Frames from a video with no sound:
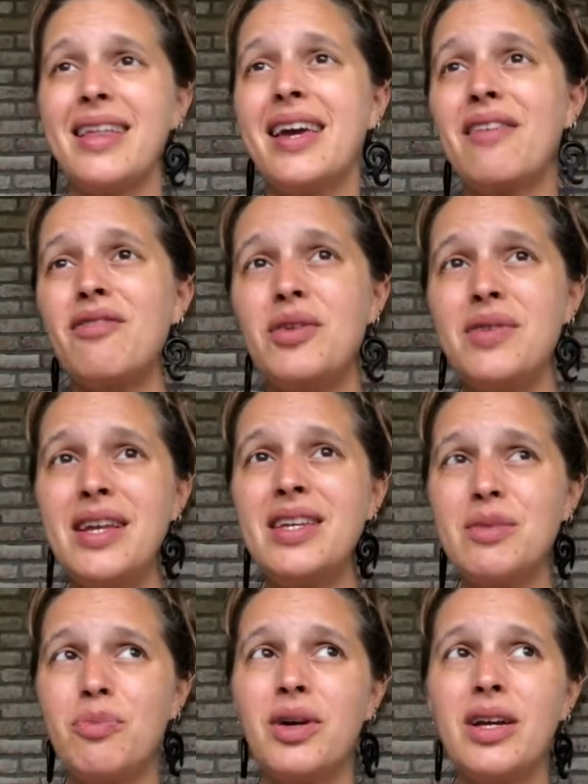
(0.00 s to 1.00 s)
Like if you need
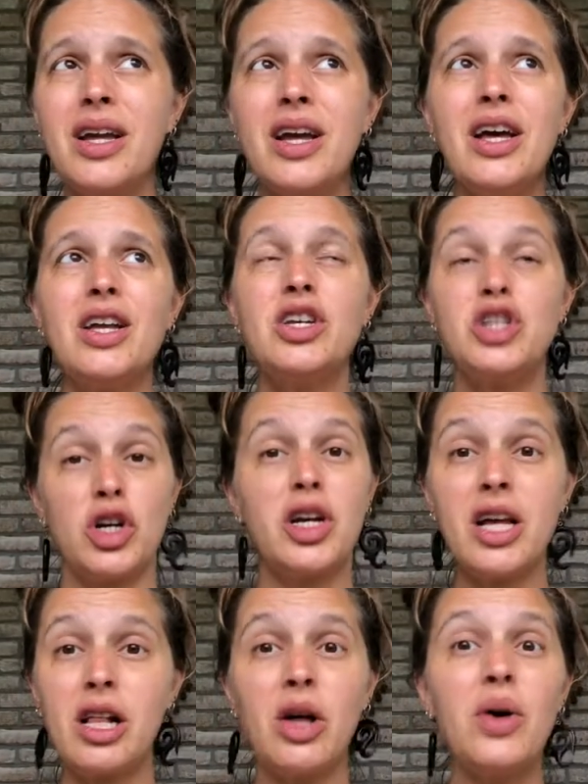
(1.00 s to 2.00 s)
to put dirty
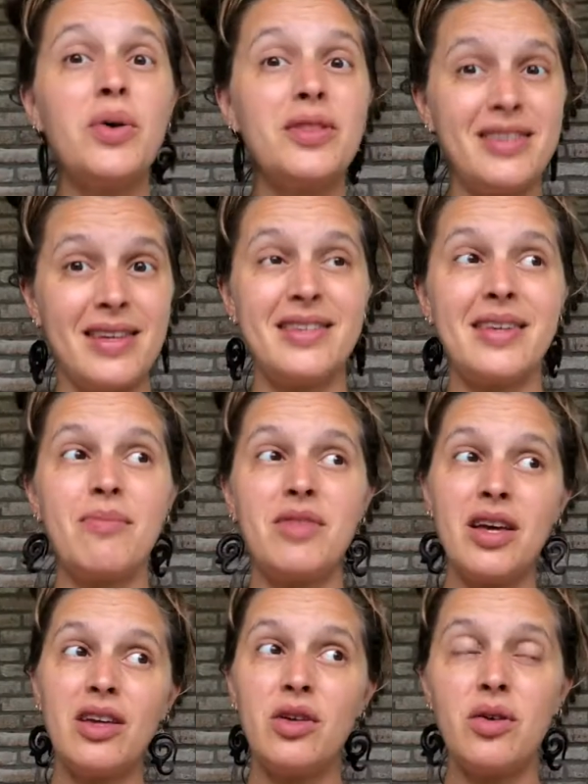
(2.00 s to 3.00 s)
clothes in
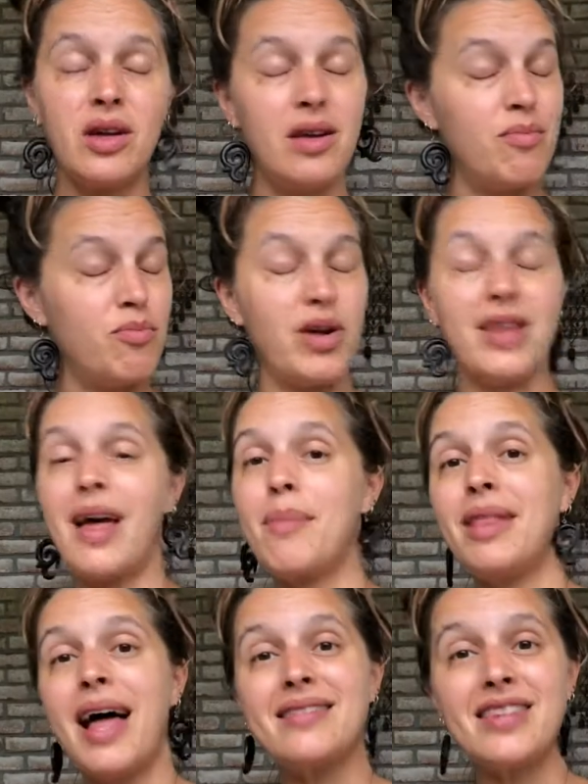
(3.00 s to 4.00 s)
something, you can bring that
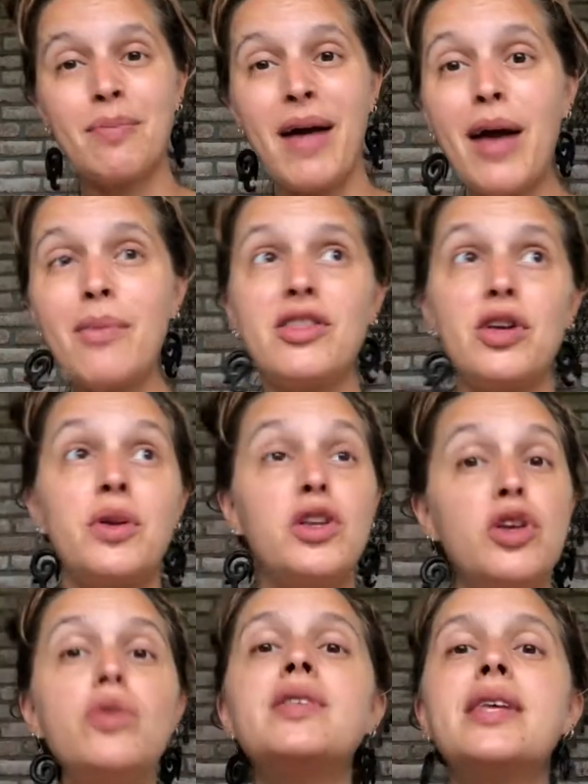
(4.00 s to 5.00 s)
plastic bag with you and
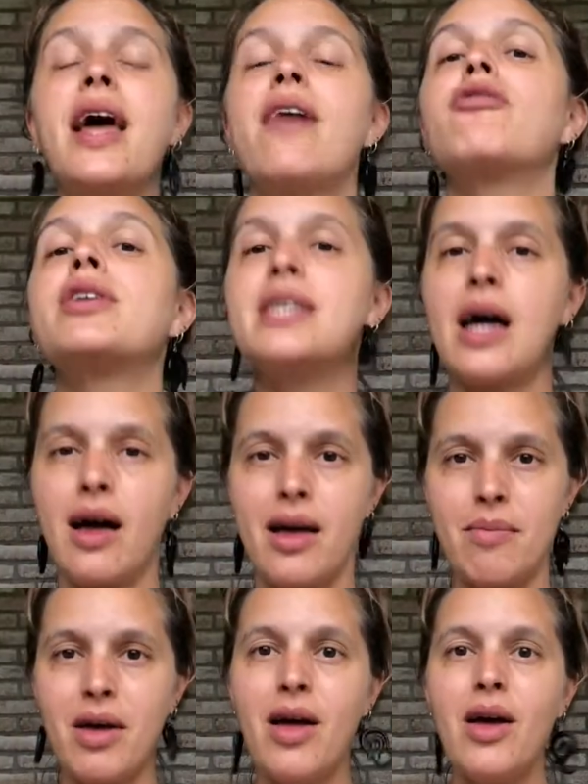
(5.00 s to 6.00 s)
use it every time,
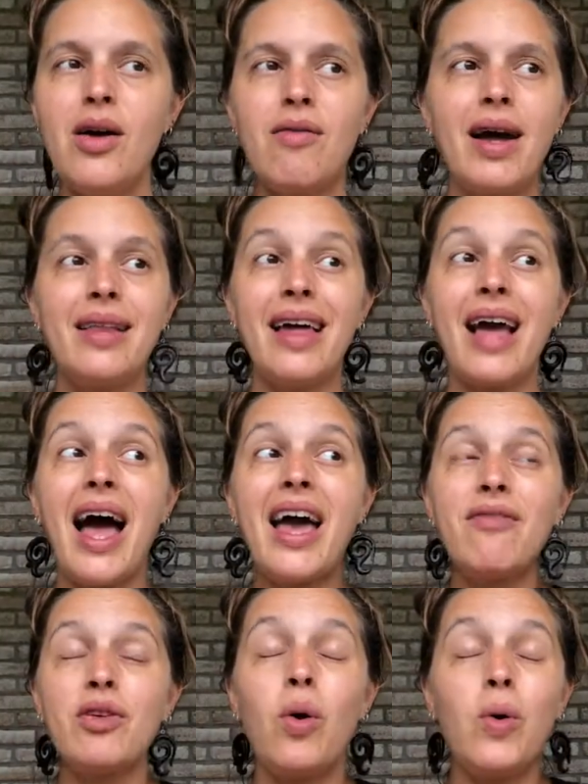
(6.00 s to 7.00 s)
right? Like I
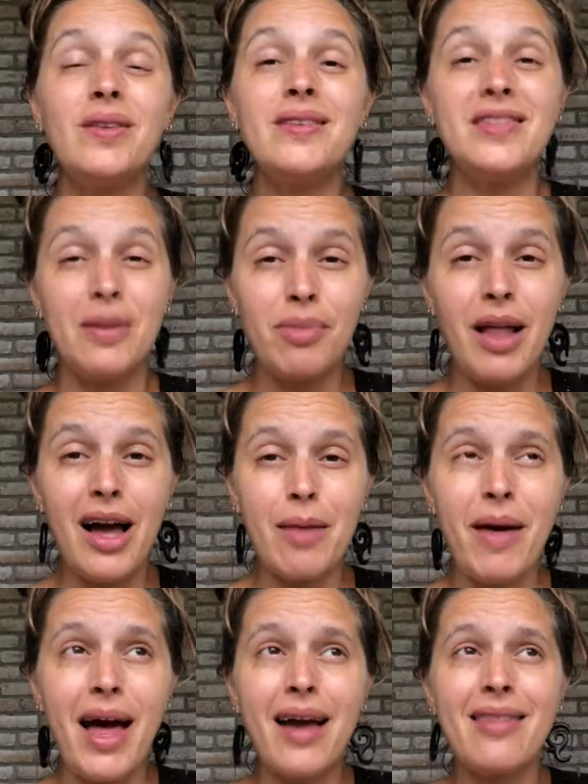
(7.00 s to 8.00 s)
have an old Ziploc
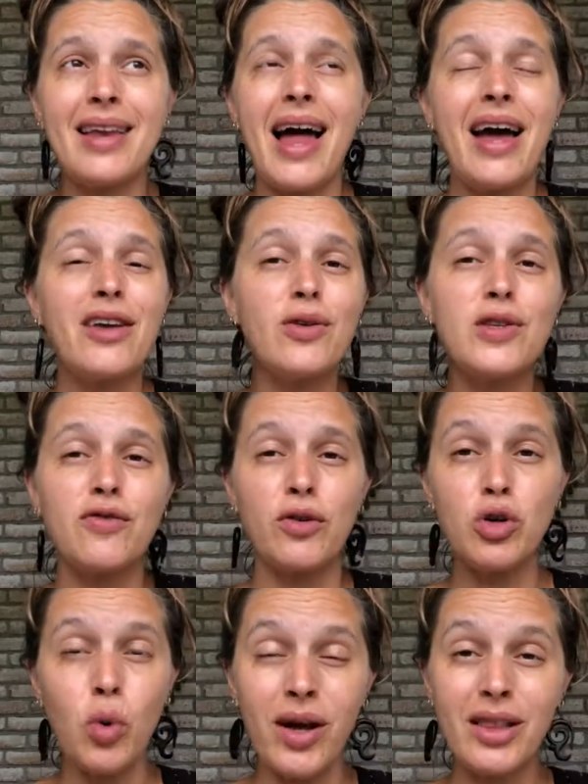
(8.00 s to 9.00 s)
bag that I use for
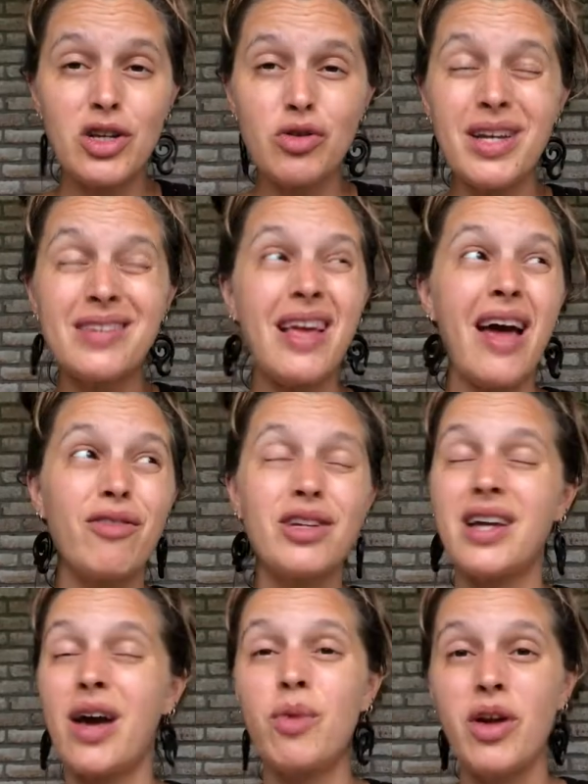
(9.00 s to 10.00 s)
toiletries every
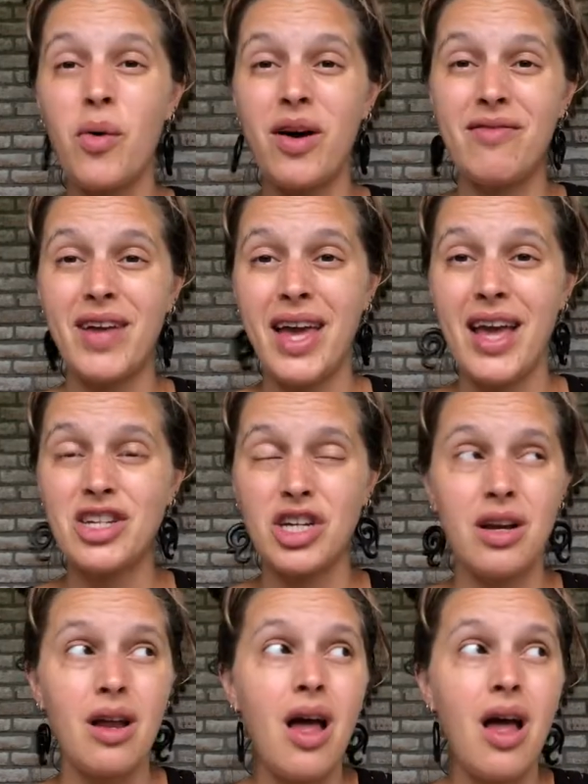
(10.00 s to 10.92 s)
time we go on vacation.